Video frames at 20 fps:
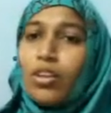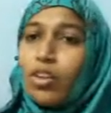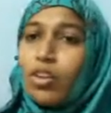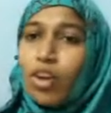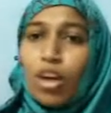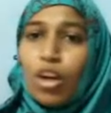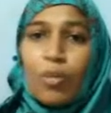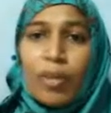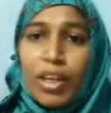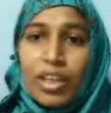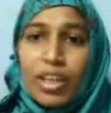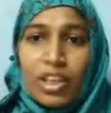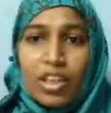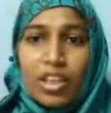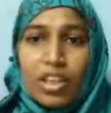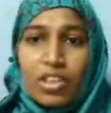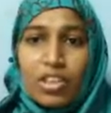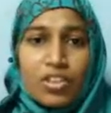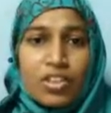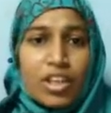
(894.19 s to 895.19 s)
No, my
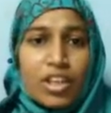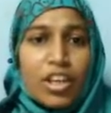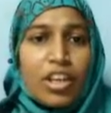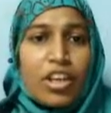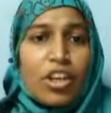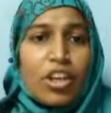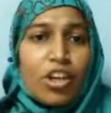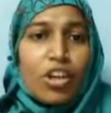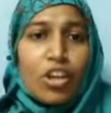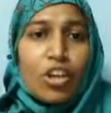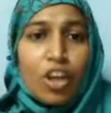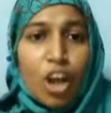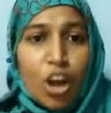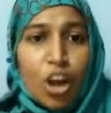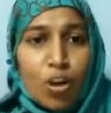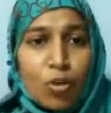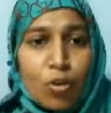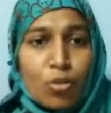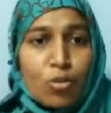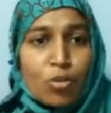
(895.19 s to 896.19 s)
dear children.
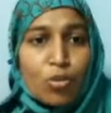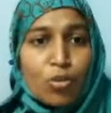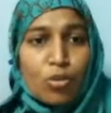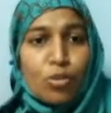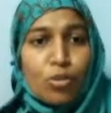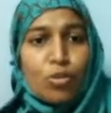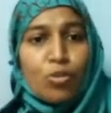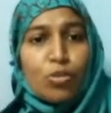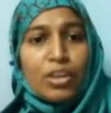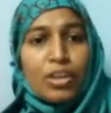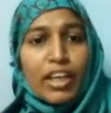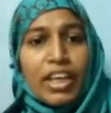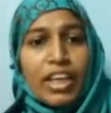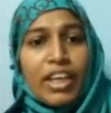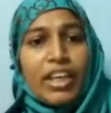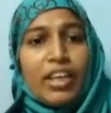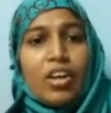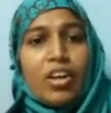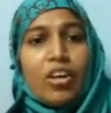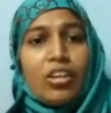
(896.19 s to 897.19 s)
Now you
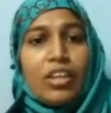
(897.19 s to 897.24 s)
read